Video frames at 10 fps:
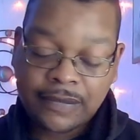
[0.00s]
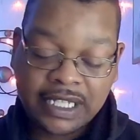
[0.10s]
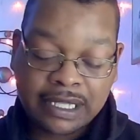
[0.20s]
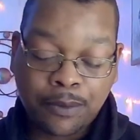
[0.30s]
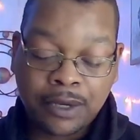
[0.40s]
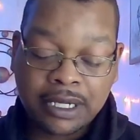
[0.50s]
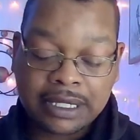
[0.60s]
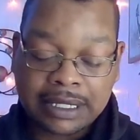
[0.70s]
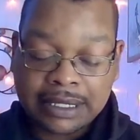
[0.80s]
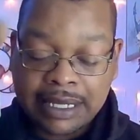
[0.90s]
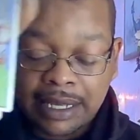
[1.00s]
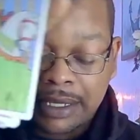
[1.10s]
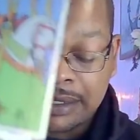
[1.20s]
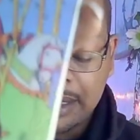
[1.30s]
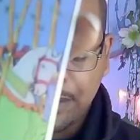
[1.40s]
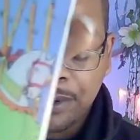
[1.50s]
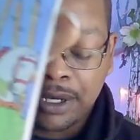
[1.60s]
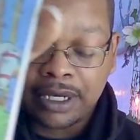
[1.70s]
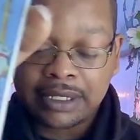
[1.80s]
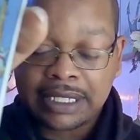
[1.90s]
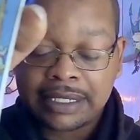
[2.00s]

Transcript: Because they want success. They want